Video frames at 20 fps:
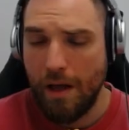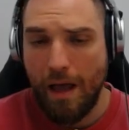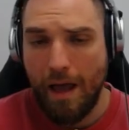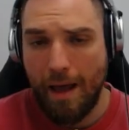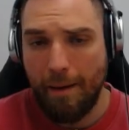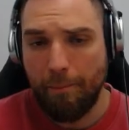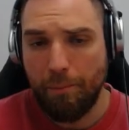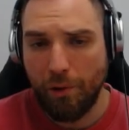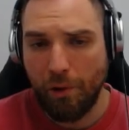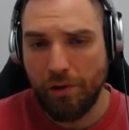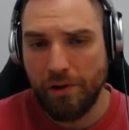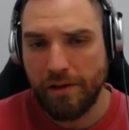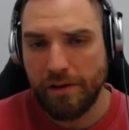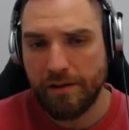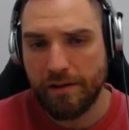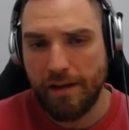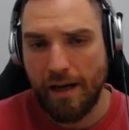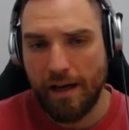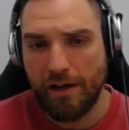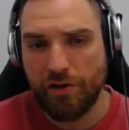employee
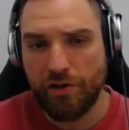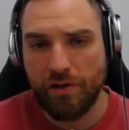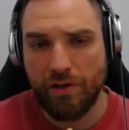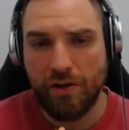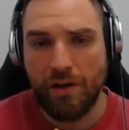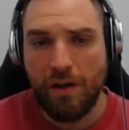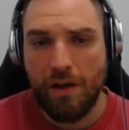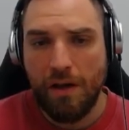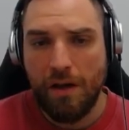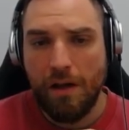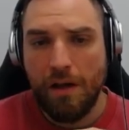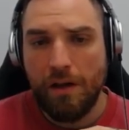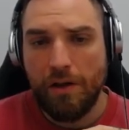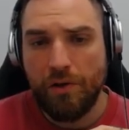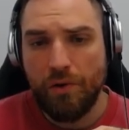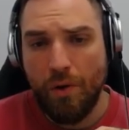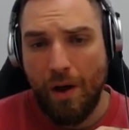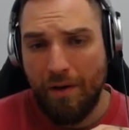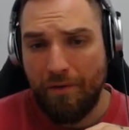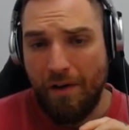section.
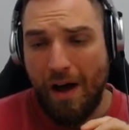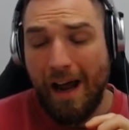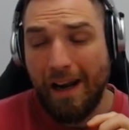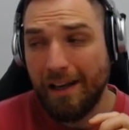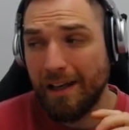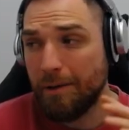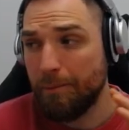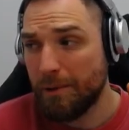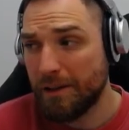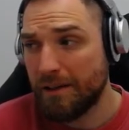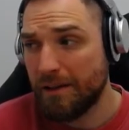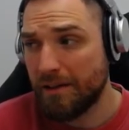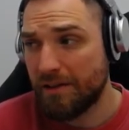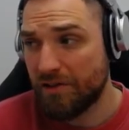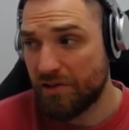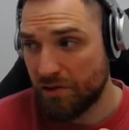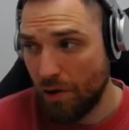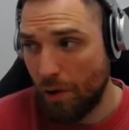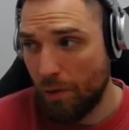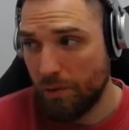You have unlimited
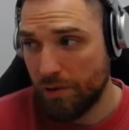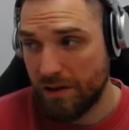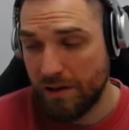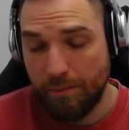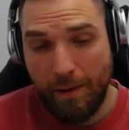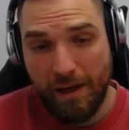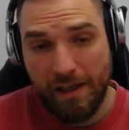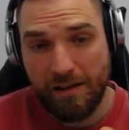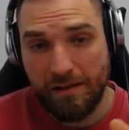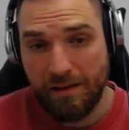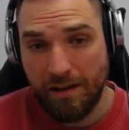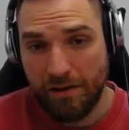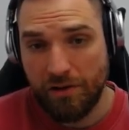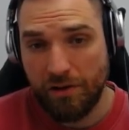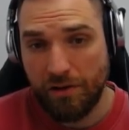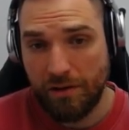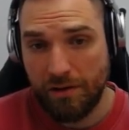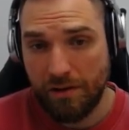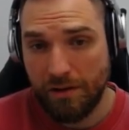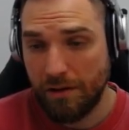storage space.
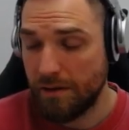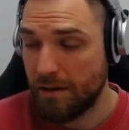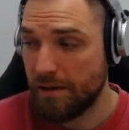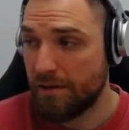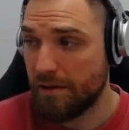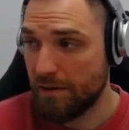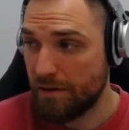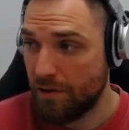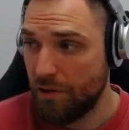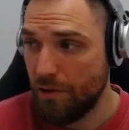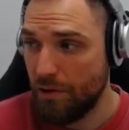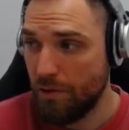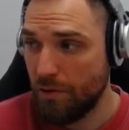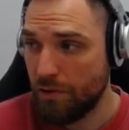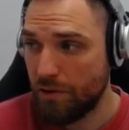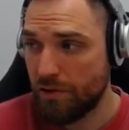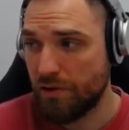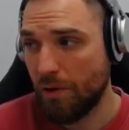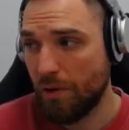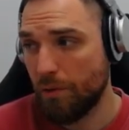This is
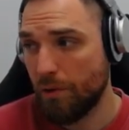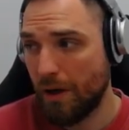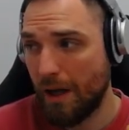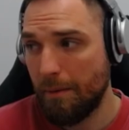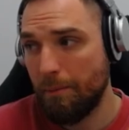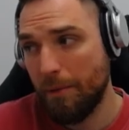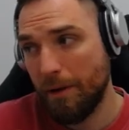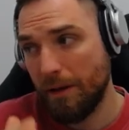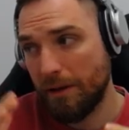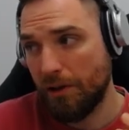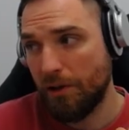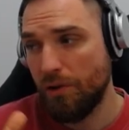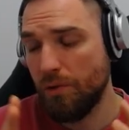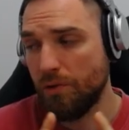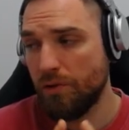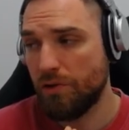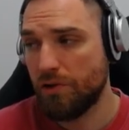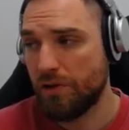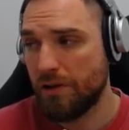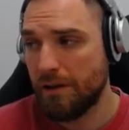huge, so you can build
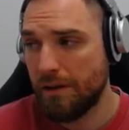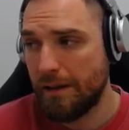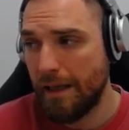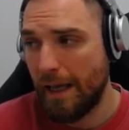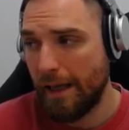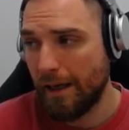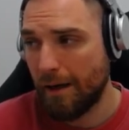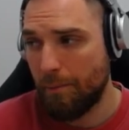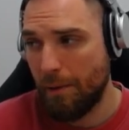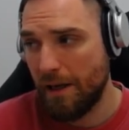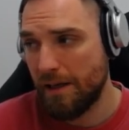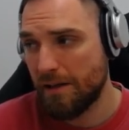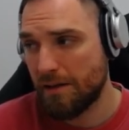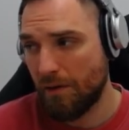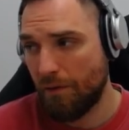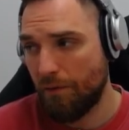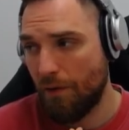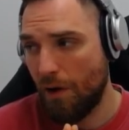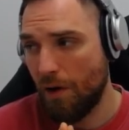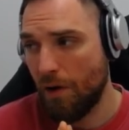huge database
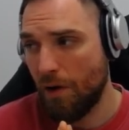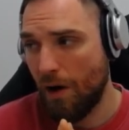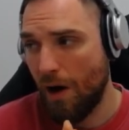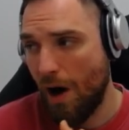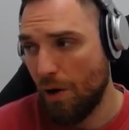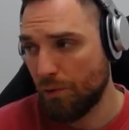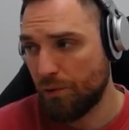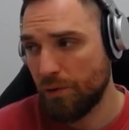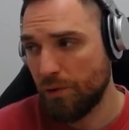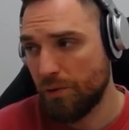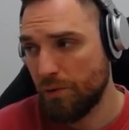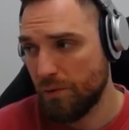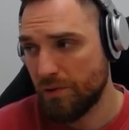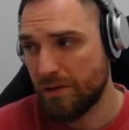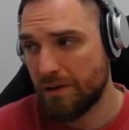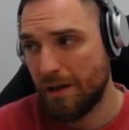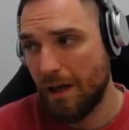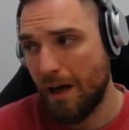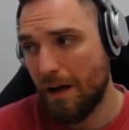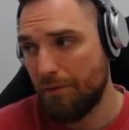of how to do
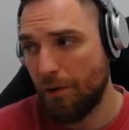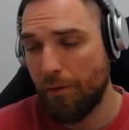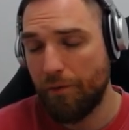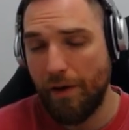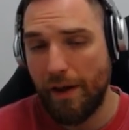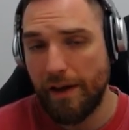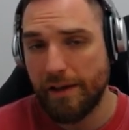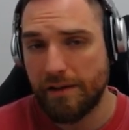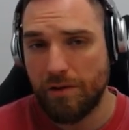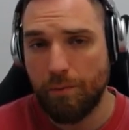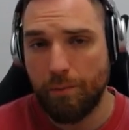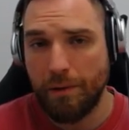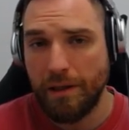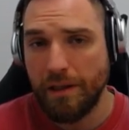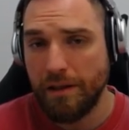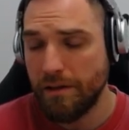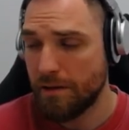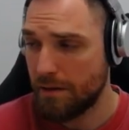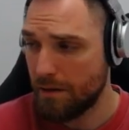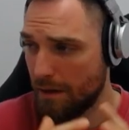stuff, of
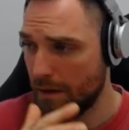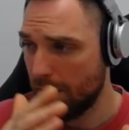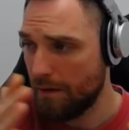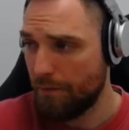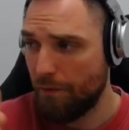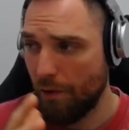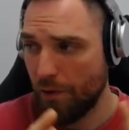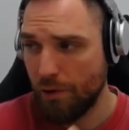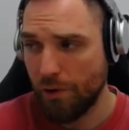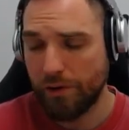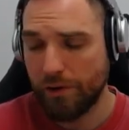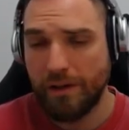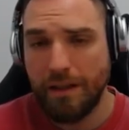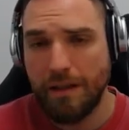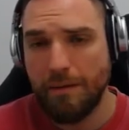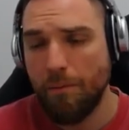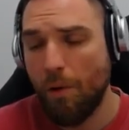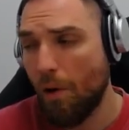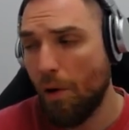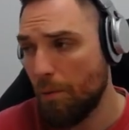SUPs for your
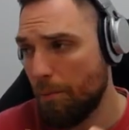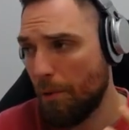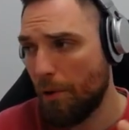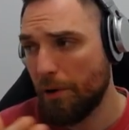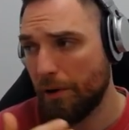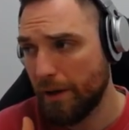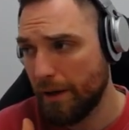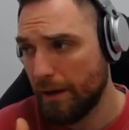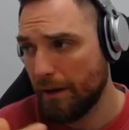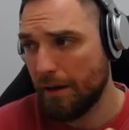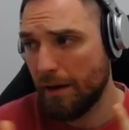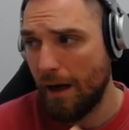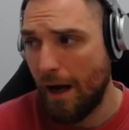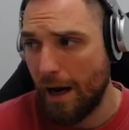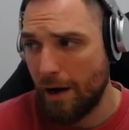team, onboarding